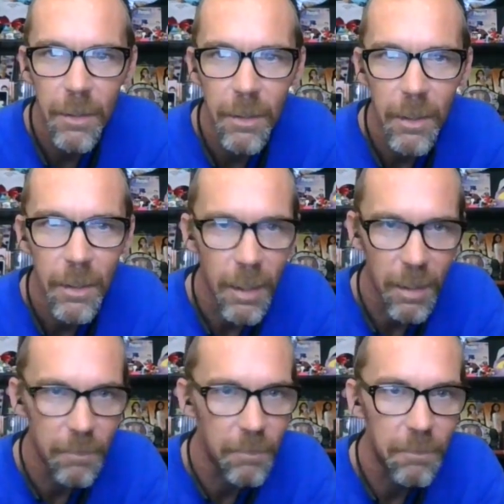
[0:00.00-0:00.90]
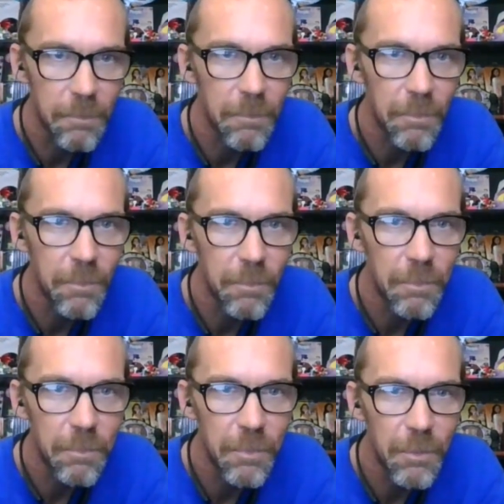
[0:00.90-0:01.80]
I'm
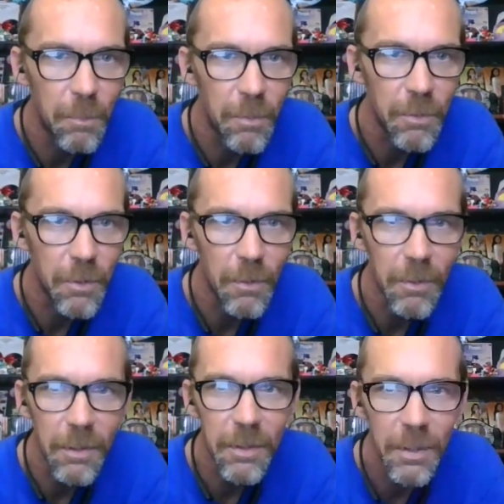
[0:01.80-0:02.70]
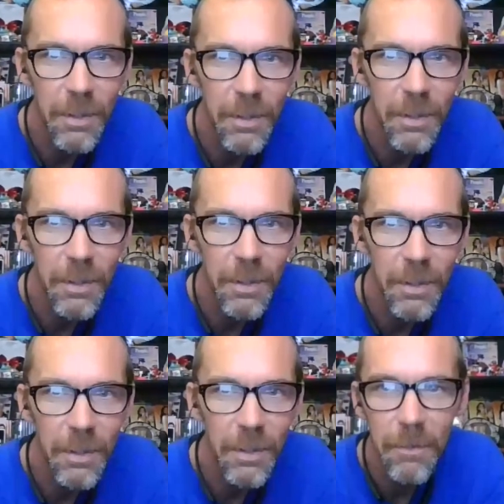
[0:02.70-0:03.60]
super stoked to see what it's all
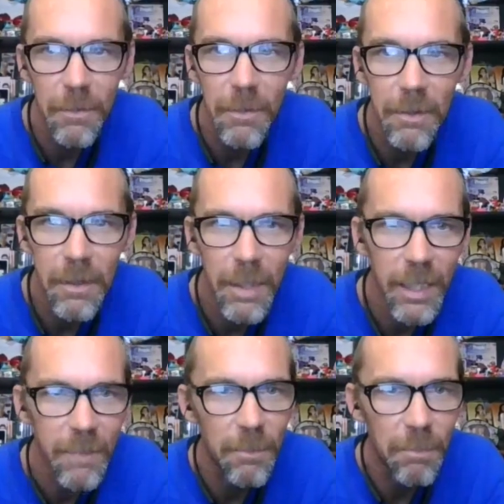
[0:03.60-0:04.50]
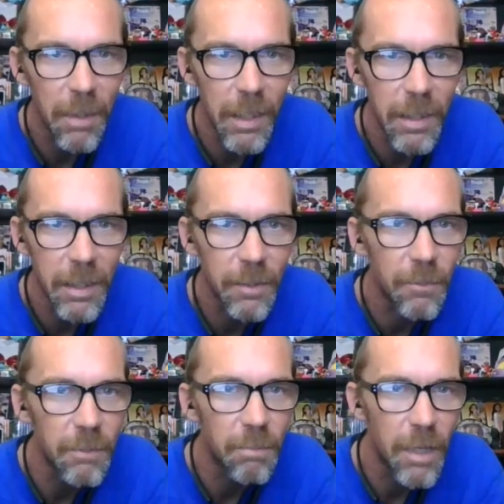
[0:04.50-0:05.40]
about. The guy's been planning it,
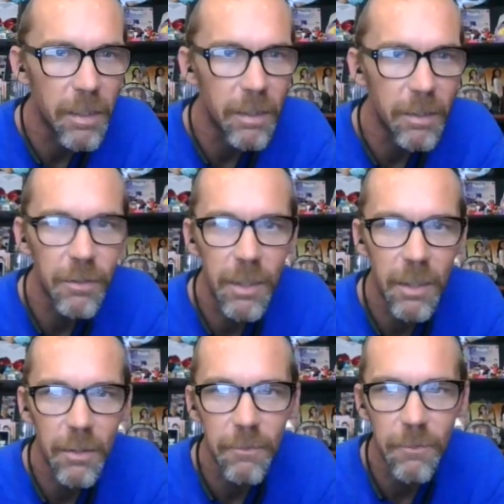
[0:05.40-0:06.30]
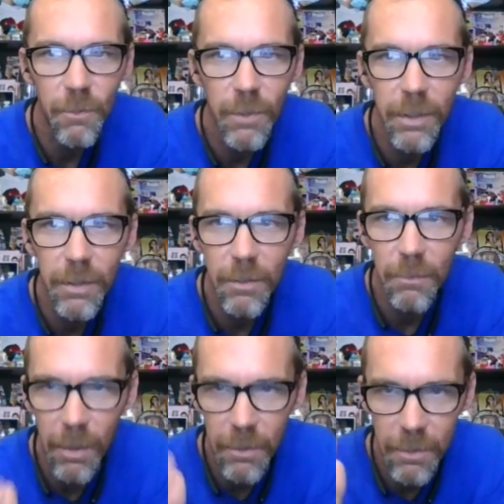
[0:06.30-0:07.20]
rebranding his channel for weeks and
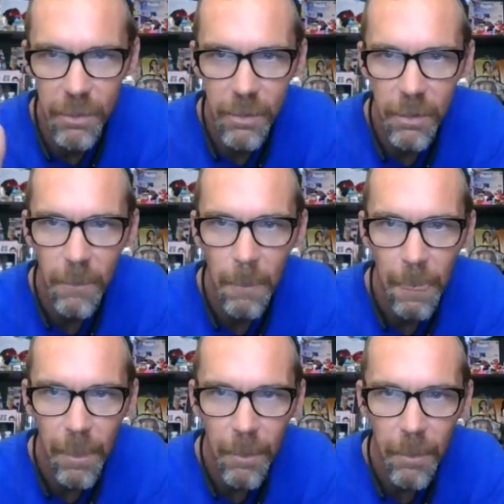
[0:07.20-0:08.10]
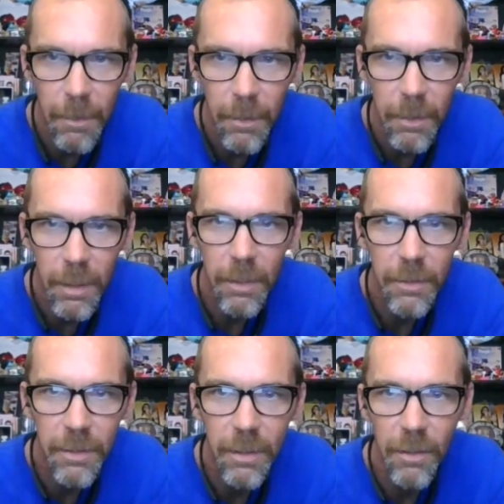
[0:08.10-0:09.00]
months, getting this
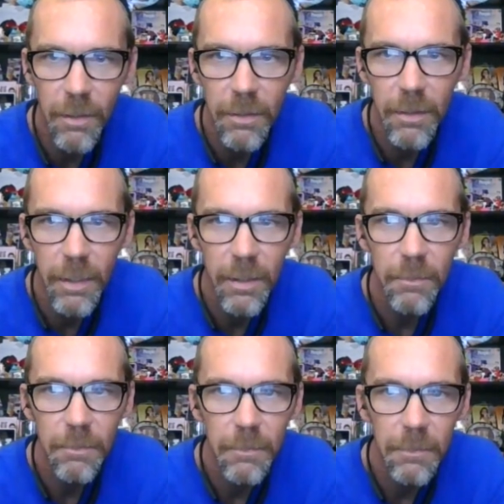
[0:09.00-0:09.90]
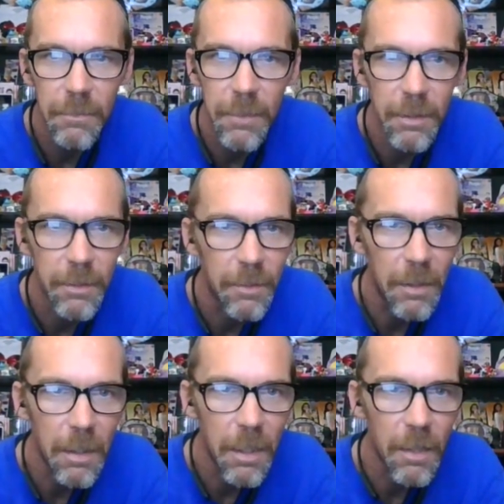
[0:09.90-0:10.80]
thing all set up, and
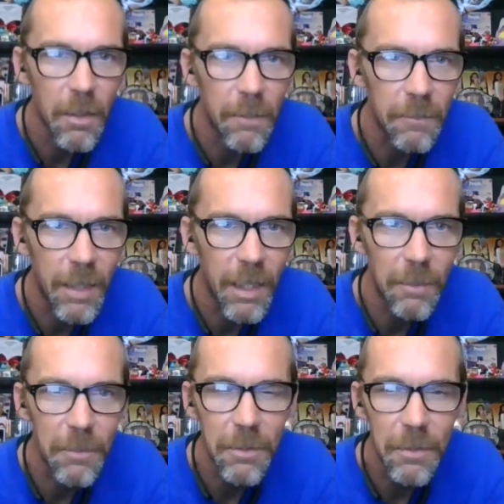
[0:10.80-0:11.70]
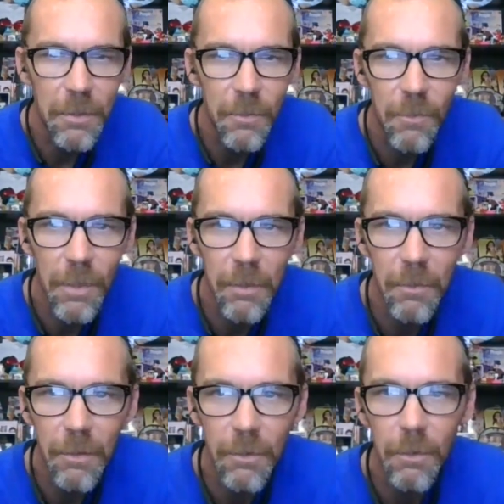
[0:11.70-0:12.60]
kickoff time is right
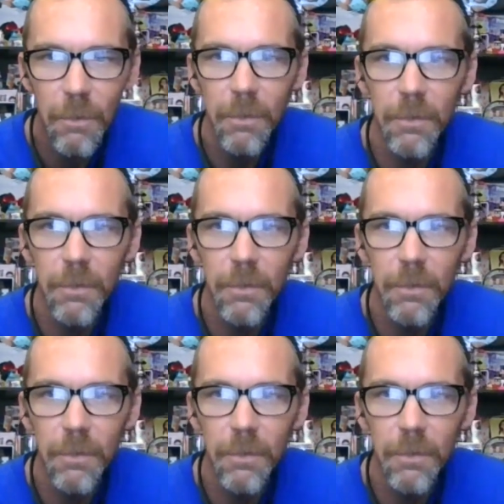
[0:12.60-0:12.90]
around the corner.